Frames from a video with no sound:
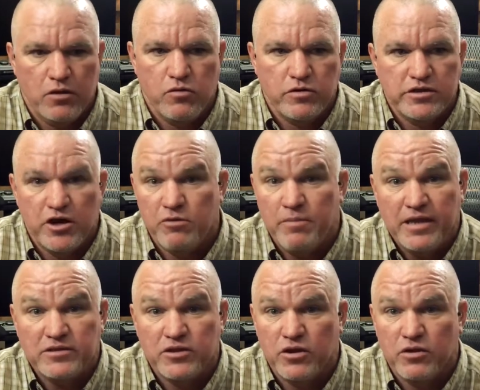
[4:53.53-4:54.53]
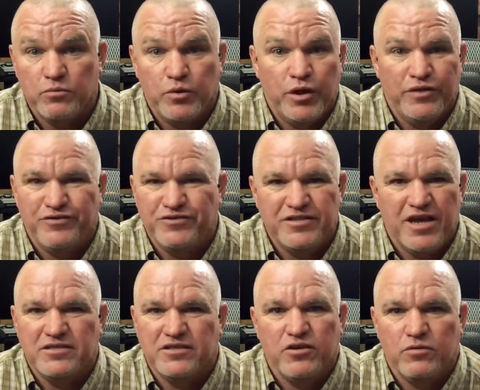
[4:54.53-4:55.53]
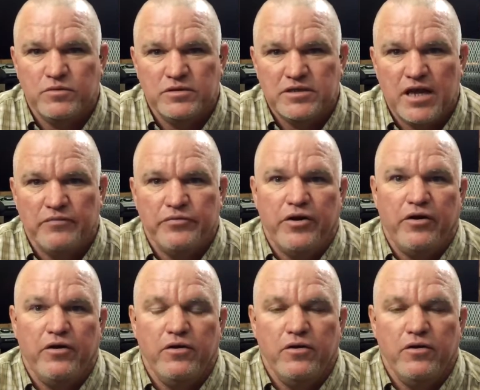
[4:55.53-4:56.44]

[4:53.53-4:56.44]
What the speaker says: Corsair makes a good one. There's tons of good ones out there.